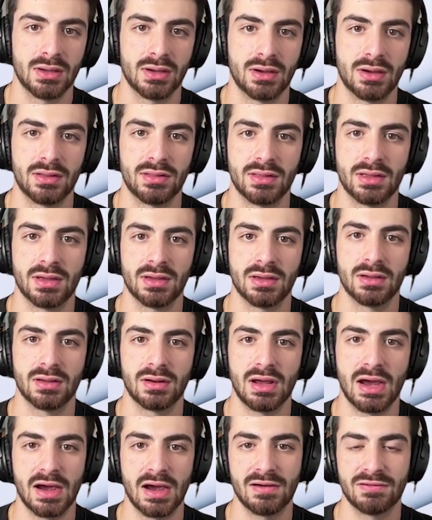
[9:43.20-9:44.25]
And
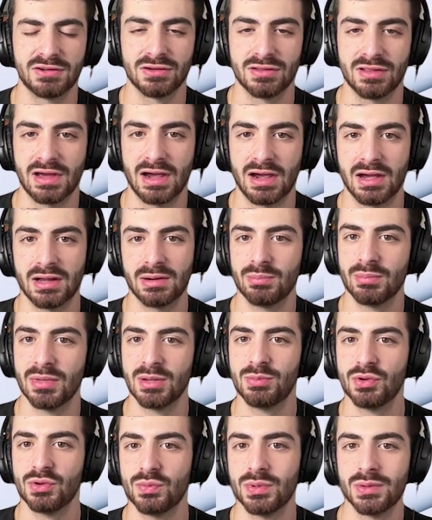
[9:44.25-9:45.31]
then after that,
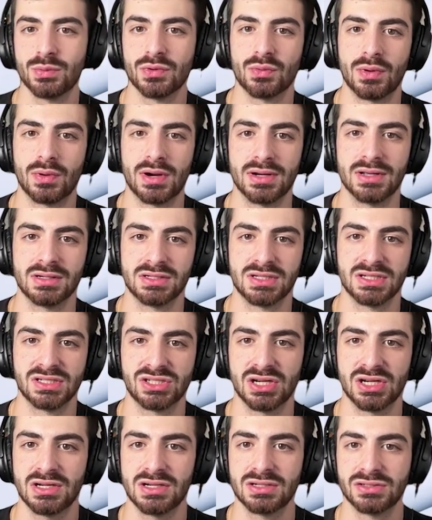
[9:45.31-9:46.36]
maybe we would want it to
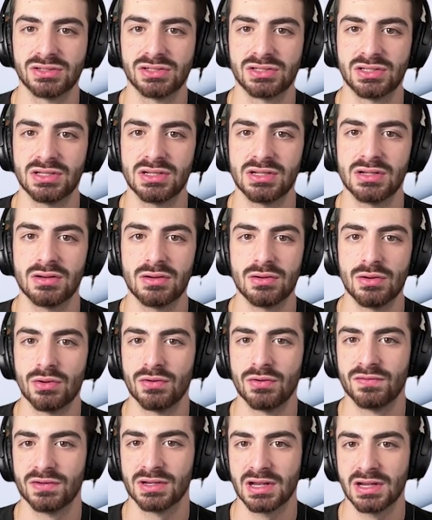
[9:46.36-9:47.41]
change the
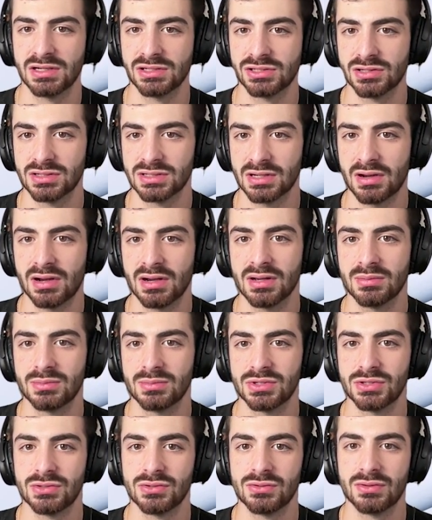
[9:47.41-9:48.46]
notification time
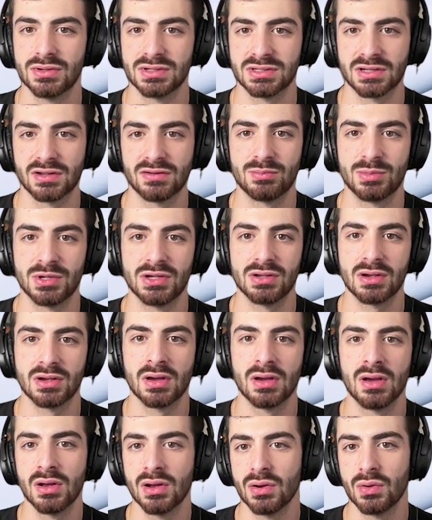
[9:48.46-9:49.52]
to instead of being
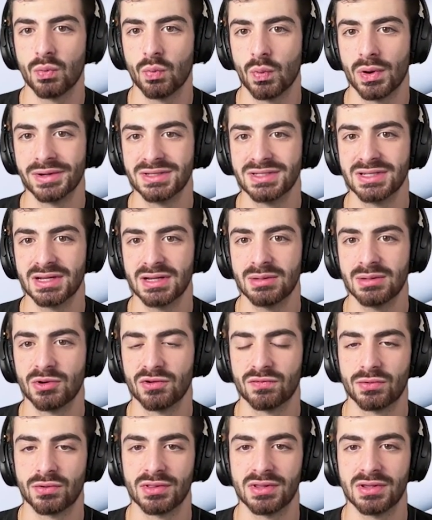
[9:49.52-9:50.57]
one day
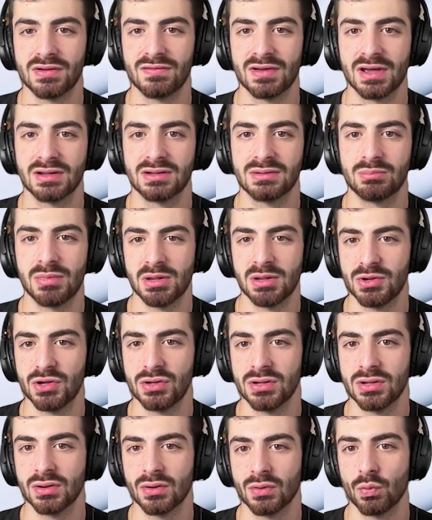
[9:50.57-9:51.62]
before the event,
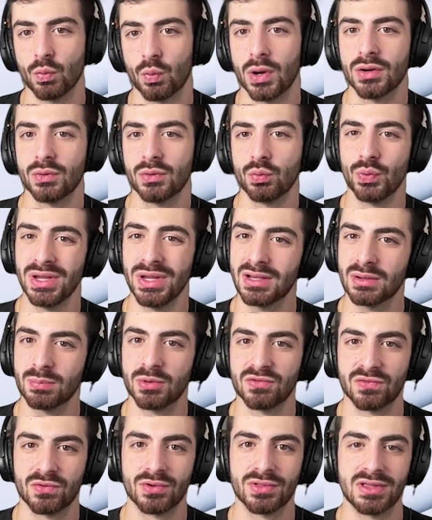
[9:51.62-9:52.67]
maybe one week
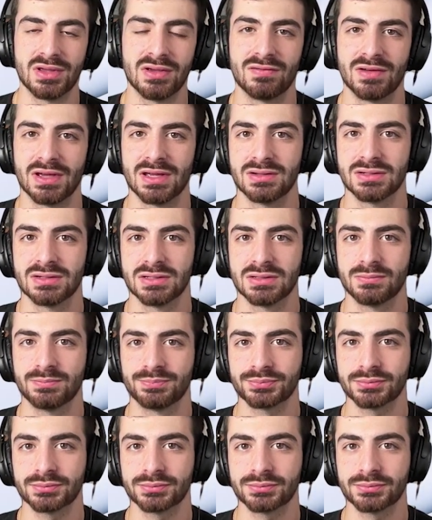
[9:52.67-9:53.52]
before the event.